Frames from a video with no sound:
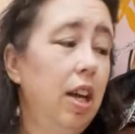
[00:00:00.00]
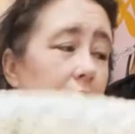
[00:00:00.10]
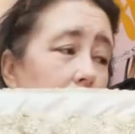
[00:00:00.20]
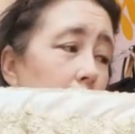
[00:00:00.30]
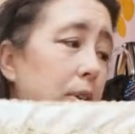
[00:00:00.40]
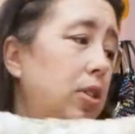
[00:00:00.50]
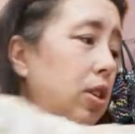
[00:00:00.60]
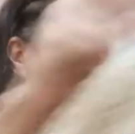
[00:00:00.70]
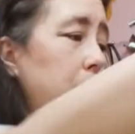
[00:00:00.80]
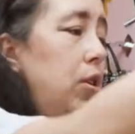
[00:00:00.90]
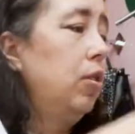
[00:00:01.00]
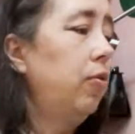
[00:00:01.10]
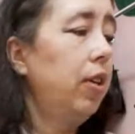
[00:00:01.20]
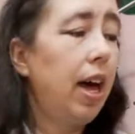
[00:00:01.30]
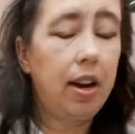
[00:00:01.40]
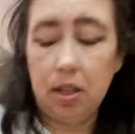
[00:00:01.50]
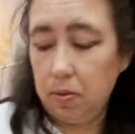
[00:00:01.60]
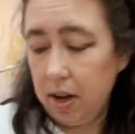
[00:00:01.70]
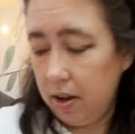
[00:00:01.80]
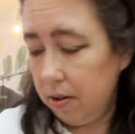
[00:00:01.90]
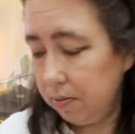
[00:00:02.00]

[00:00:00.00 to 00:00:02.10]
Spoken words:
That would be super cute for that as well.